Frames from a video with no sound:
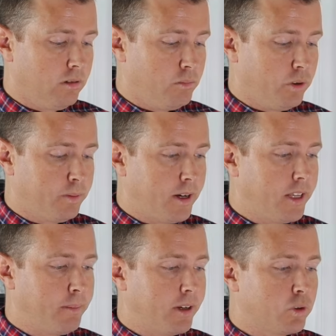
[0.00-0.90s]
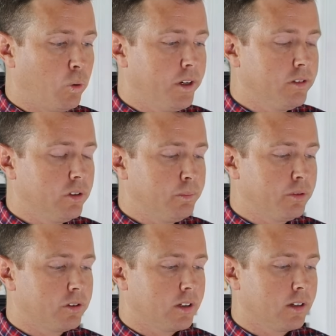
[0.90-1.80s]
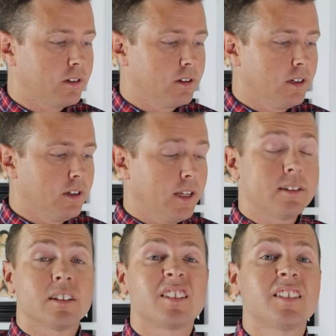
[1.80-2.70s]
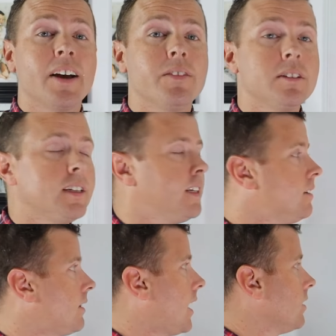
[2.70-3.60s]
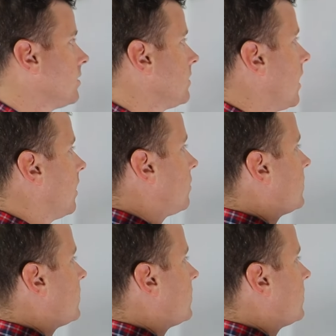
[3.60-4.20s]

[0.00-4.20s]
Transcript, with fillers: multiply that by 22%. That's a $17,000